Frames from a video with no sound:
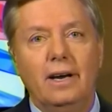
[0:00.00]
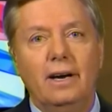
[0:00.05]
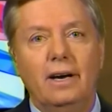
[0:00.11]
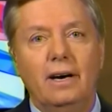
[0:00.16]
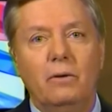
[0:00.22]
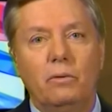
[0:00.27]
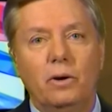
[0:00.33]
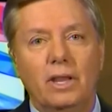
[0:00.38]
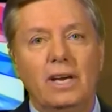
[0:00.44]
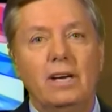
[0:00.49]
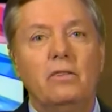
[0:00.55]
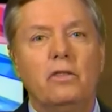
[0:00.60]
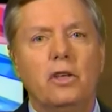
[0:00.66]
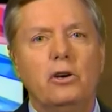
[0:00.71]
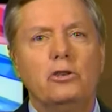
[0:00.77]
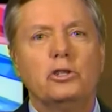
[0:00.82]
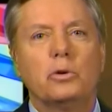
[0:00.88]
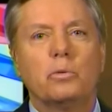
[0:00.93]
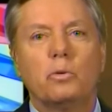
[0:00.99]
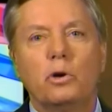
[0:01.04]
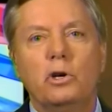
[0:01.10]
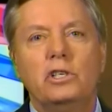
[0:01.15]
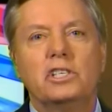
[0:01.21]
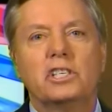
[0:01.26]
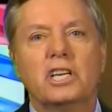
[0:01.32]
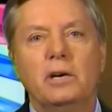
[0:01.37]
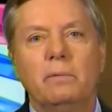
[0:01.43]
Uh, well, that, those are
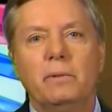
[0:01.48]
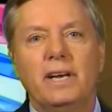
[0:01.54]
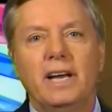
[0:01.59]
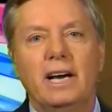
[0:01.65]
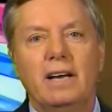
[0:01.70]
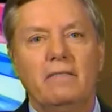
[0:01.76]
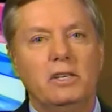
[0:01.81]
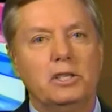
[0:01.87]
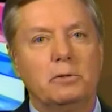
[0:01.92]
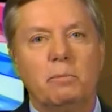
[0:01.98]
words coming out of